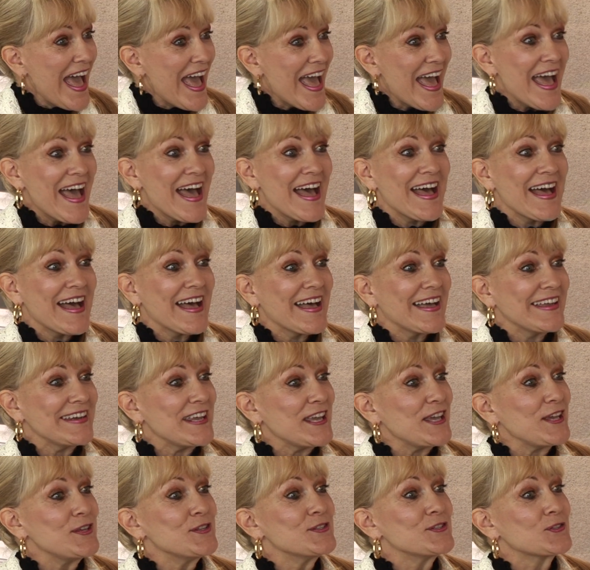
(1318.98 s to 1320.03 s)
And
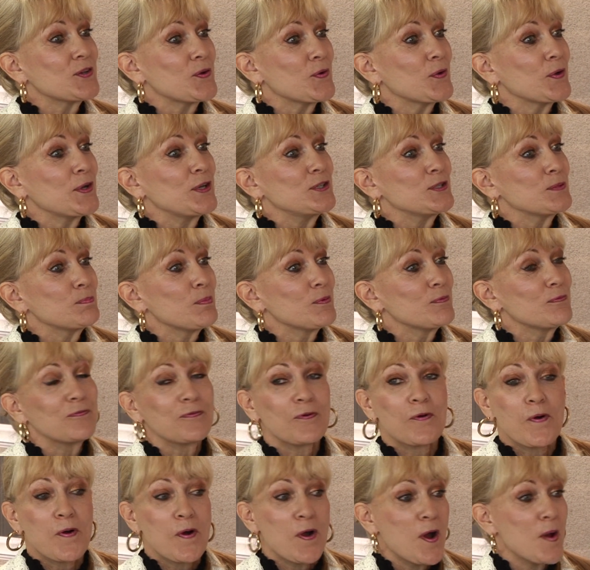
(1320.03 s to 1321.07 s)
he's going to
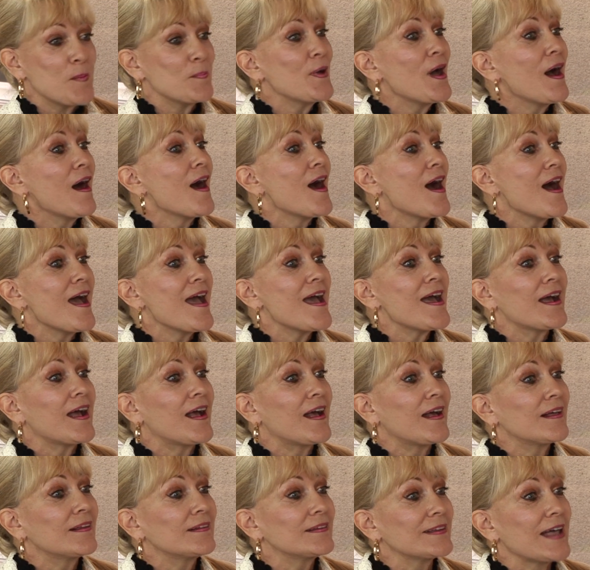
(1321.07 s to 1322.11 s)
perform
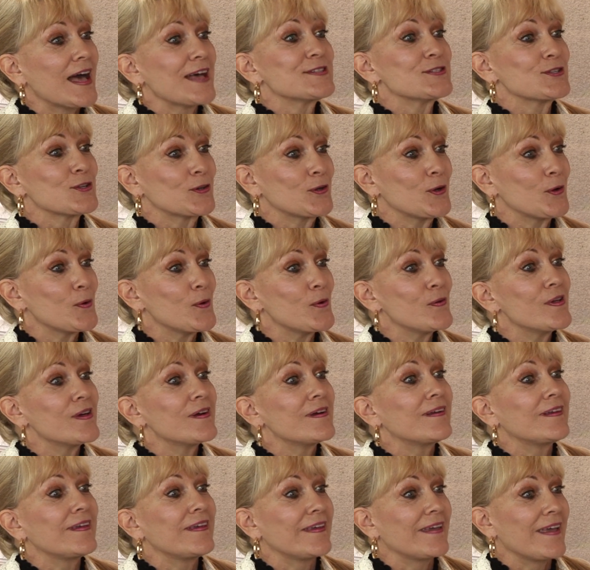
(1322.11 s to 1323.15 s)
classical
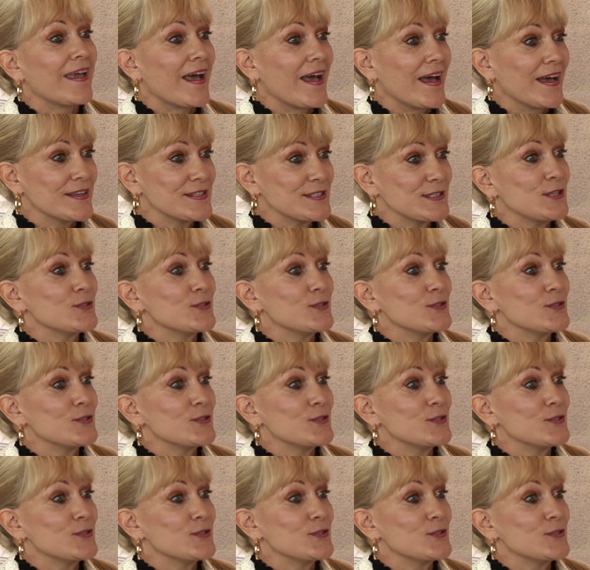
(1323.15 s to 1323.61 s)
guests.